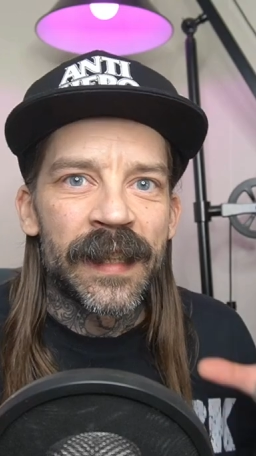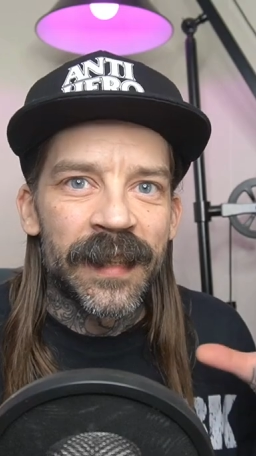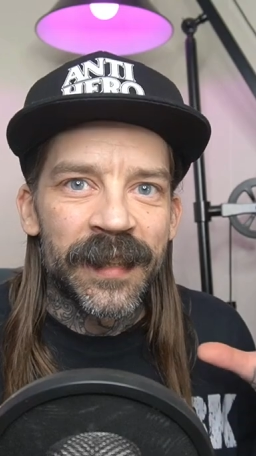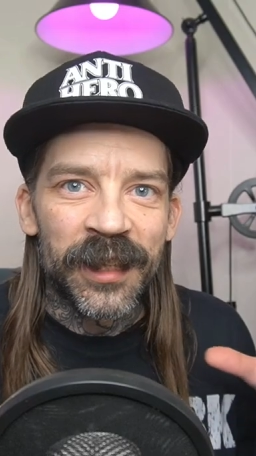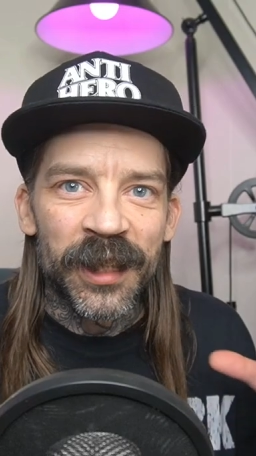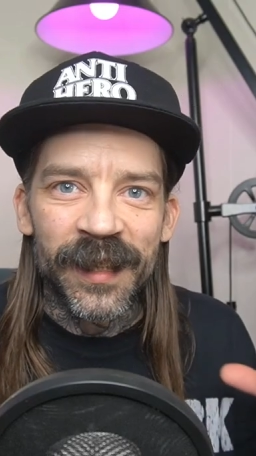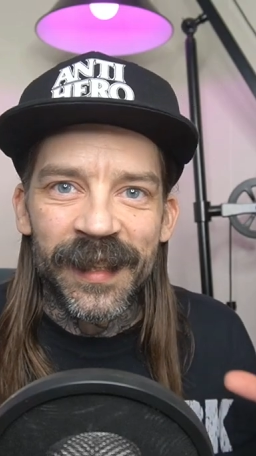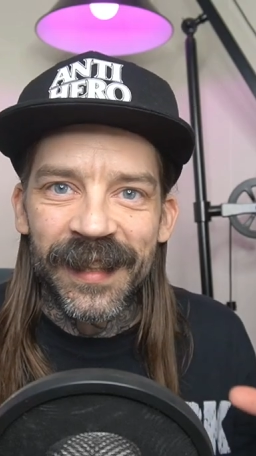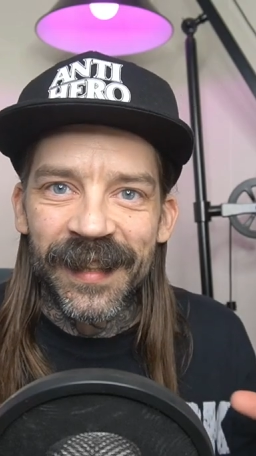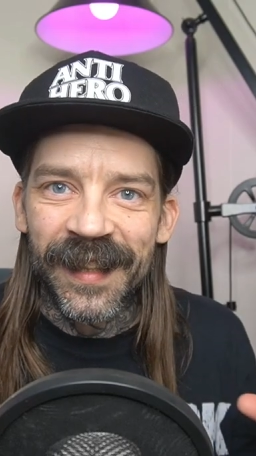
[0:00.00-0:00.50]

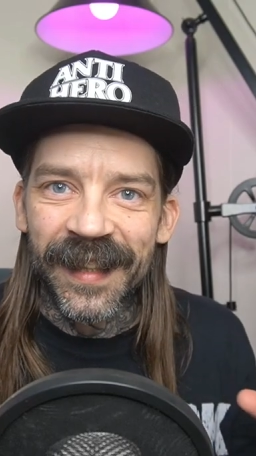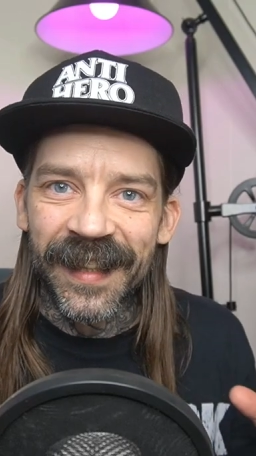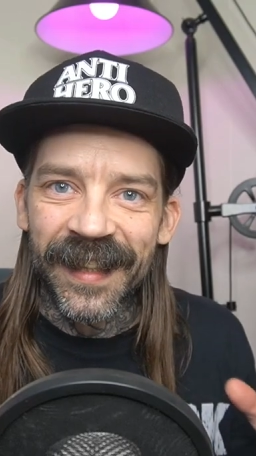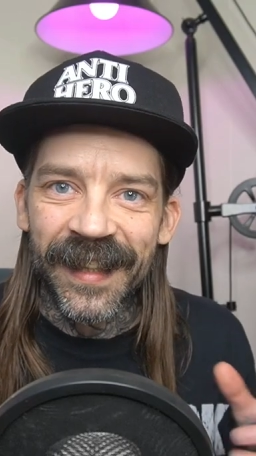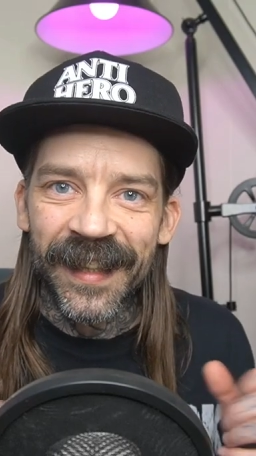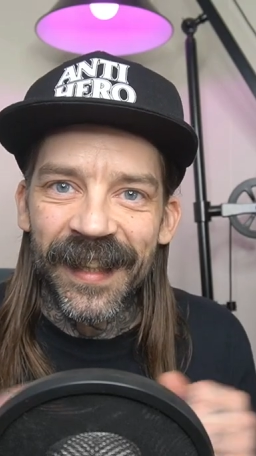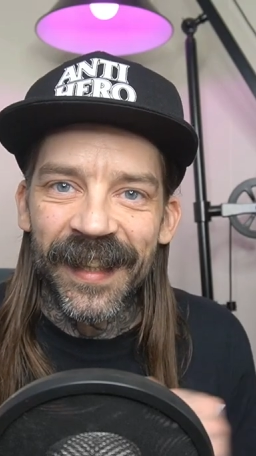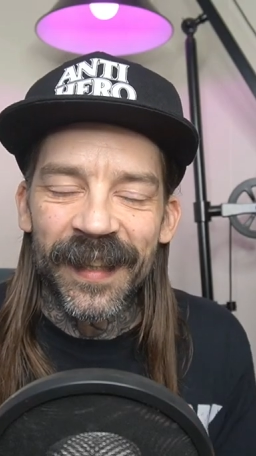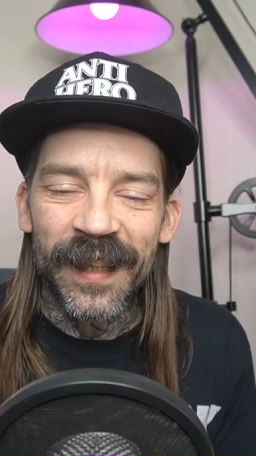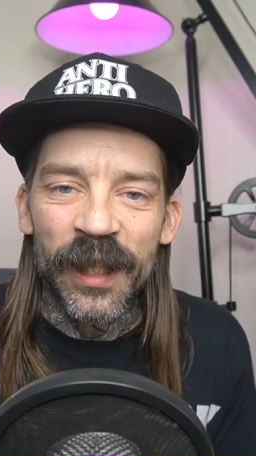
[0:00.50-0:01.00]
just
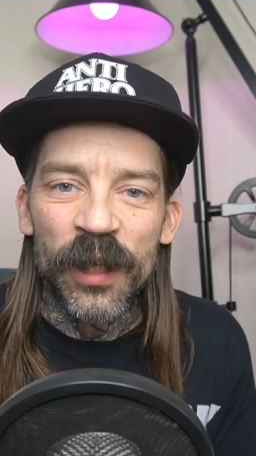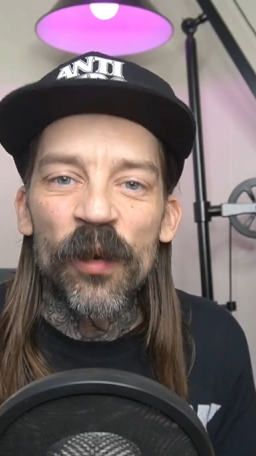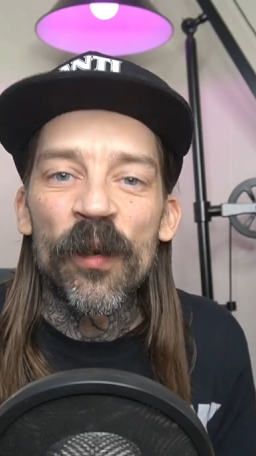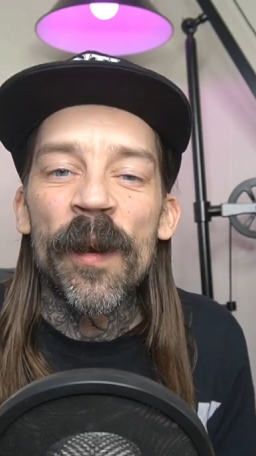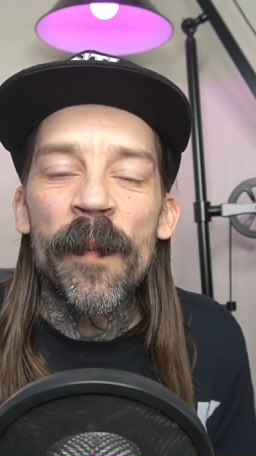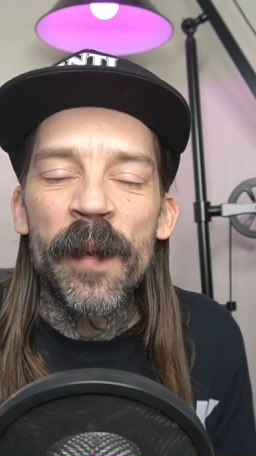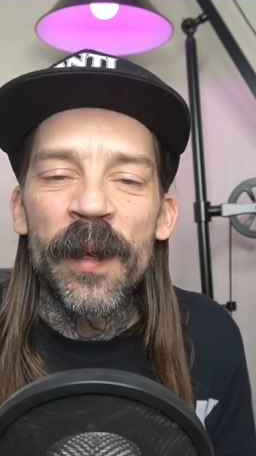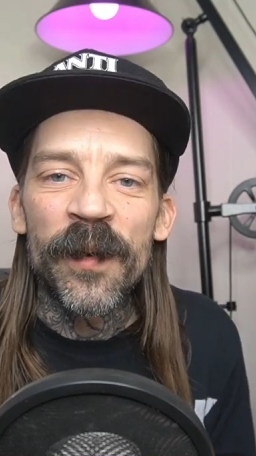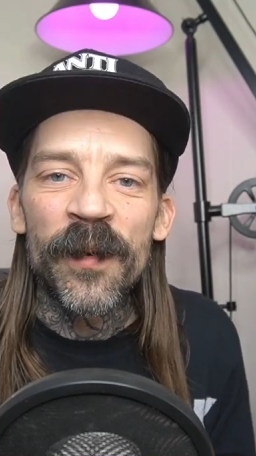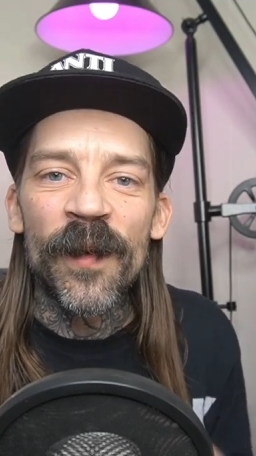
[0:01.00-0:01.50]
the
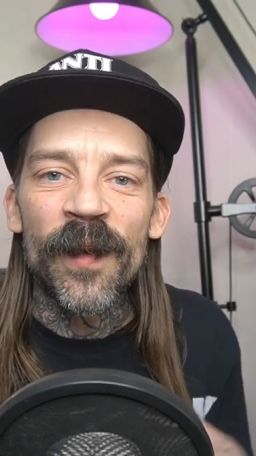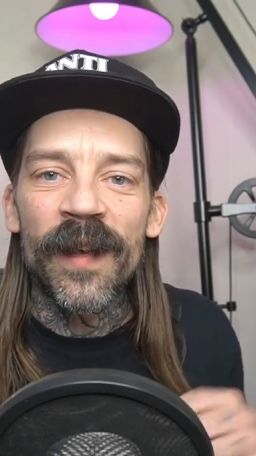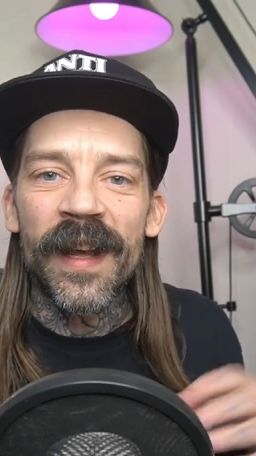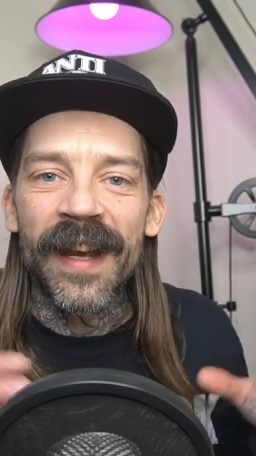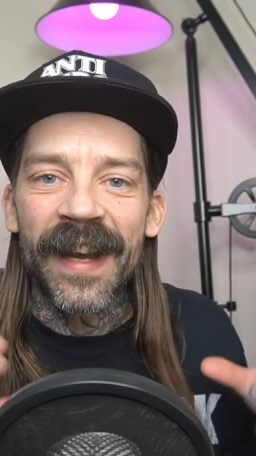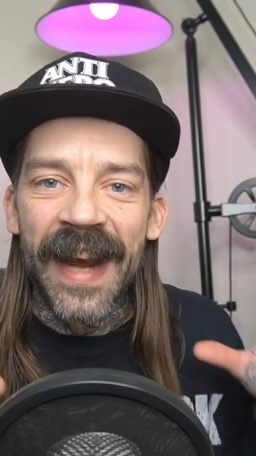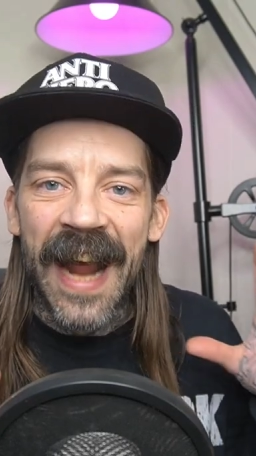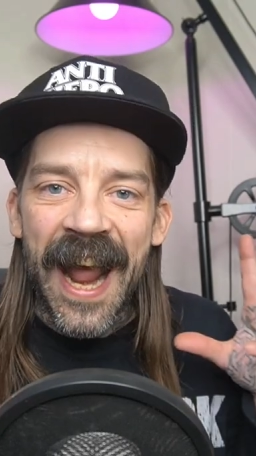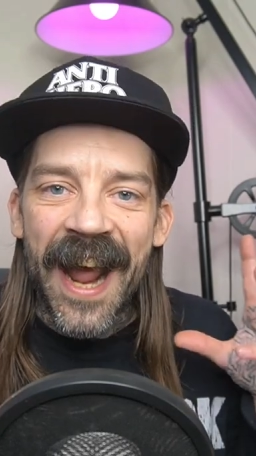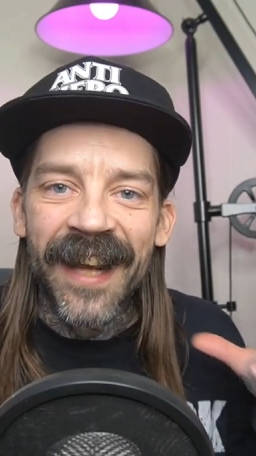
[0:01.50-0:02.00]
criminal
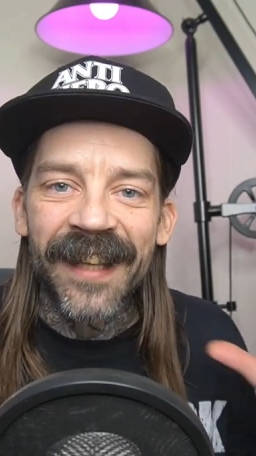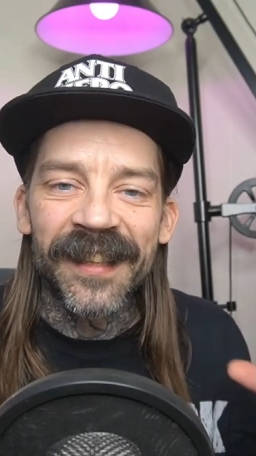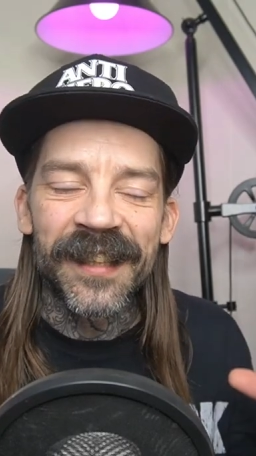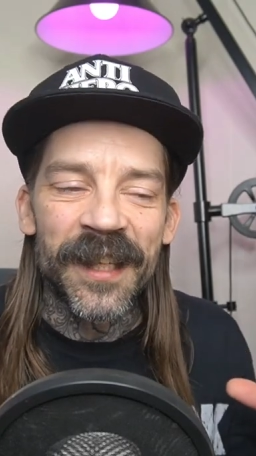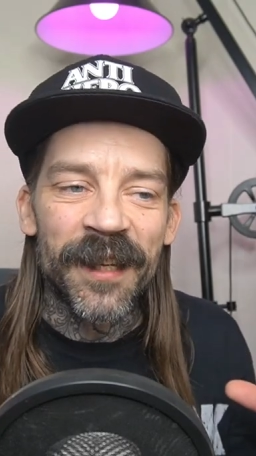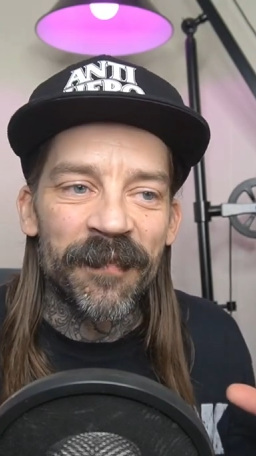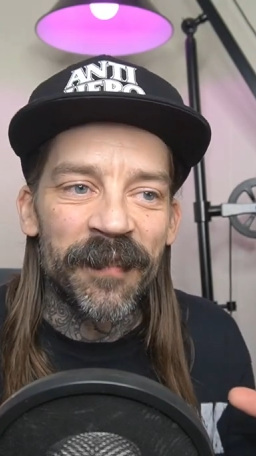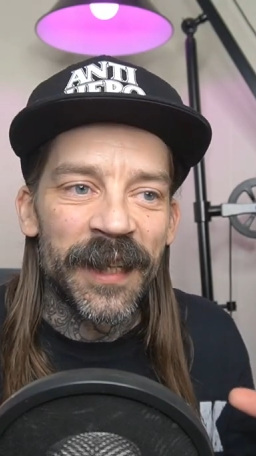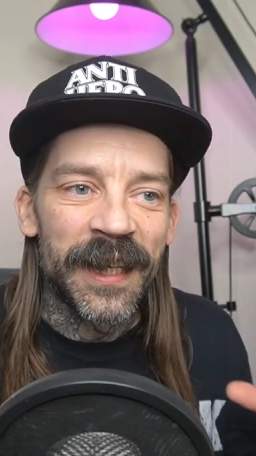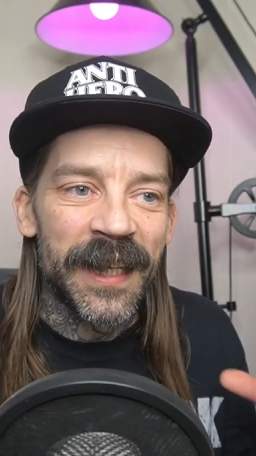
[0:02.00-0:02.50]

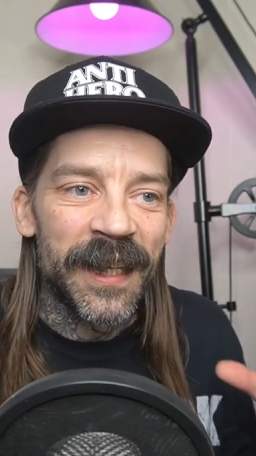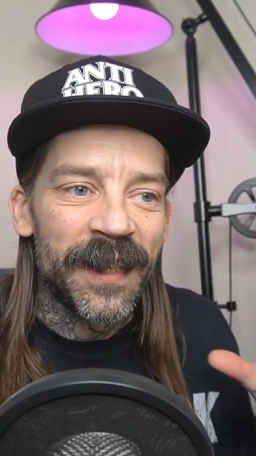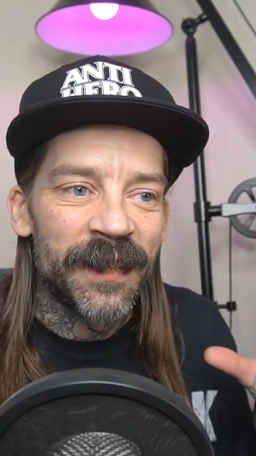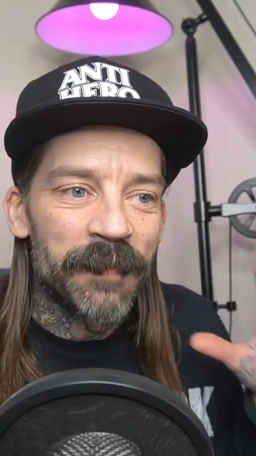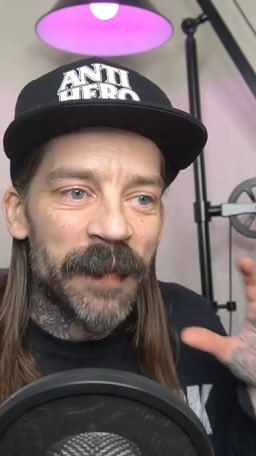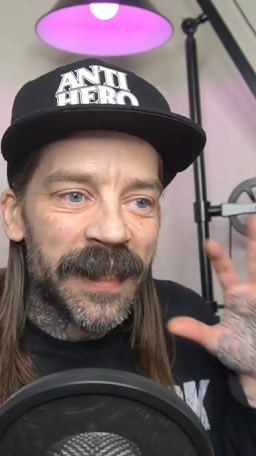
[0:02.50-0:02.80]
activity,